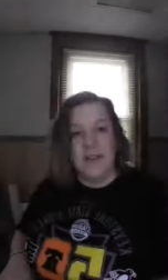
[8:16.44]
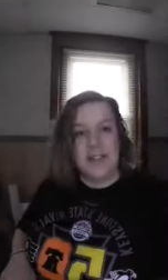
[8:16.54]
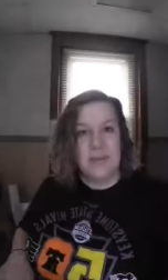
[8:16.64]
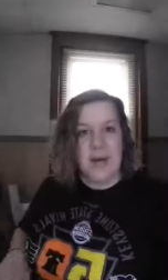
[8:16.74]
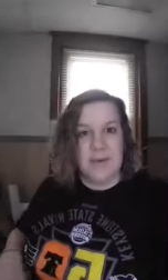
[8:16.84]

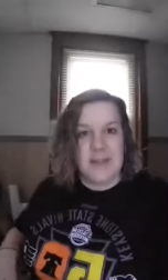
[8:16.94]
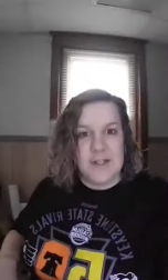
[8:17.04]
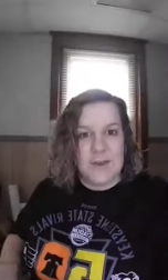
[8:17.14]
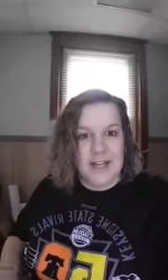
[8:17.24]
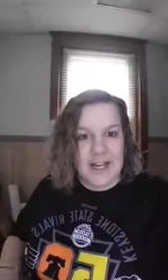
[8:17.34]
This is why we
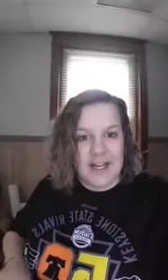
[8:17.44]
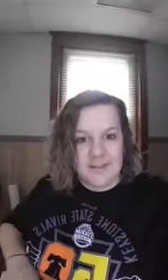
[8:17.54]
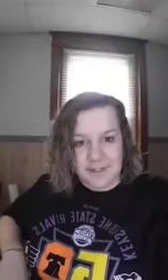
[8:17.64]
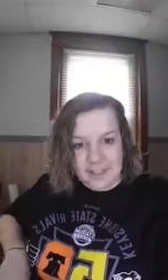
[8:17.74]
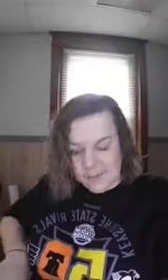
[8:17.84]
do it
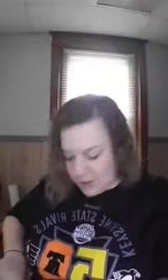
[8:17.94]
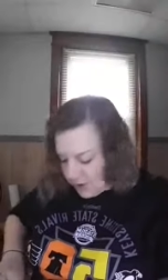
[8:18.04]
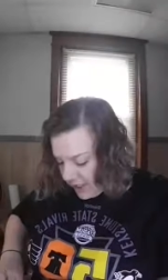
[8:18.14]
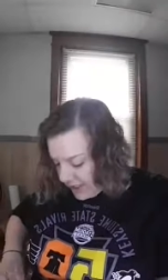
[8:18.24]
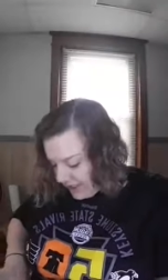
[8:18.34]
live, because we're
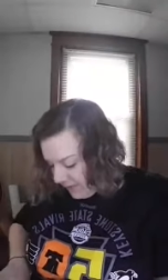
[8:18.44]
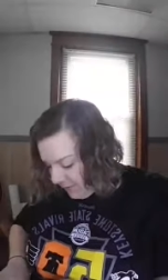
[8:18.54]
crazy